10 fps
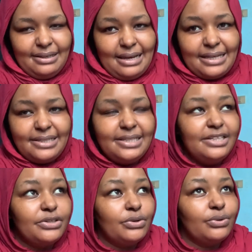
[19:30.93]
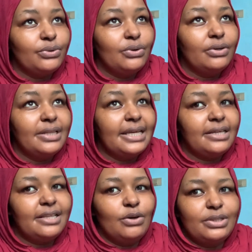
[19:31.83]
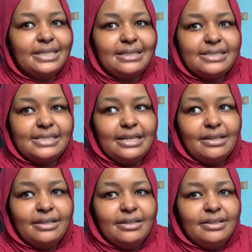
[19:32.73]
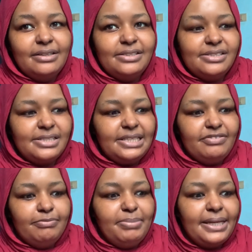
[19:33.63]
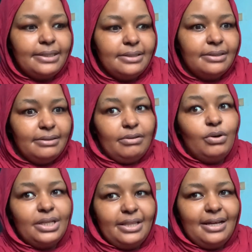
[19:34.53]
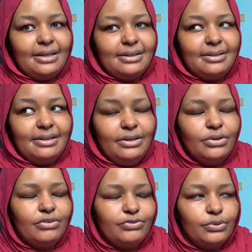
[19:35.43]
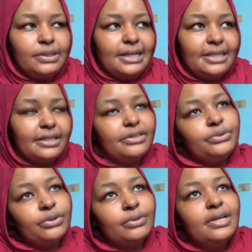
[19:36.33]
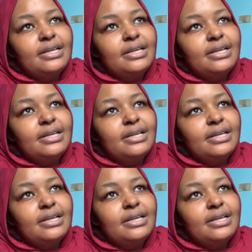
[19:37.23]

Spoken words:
I didn't know, like, the hotels here just give bed and only that, no food, nothing, you know.